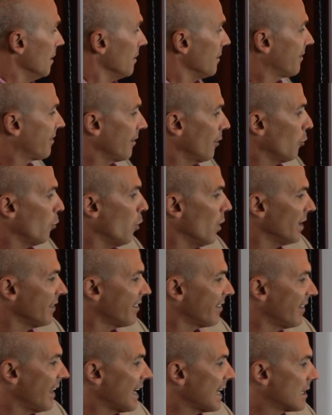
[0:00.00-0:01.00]
So
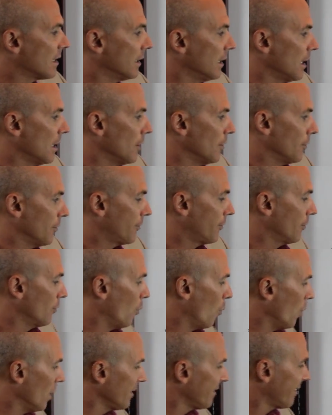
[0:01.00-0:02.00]
once they close,
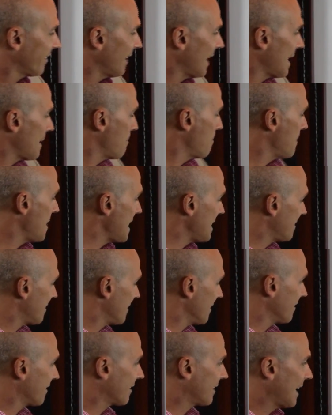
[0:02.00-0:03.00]
once they
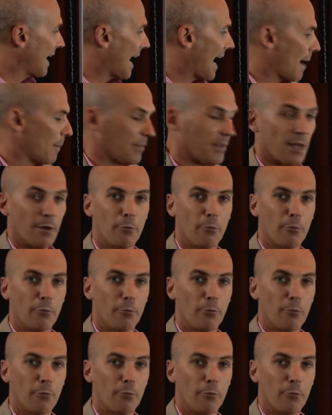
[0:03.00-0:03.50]
meet this cap,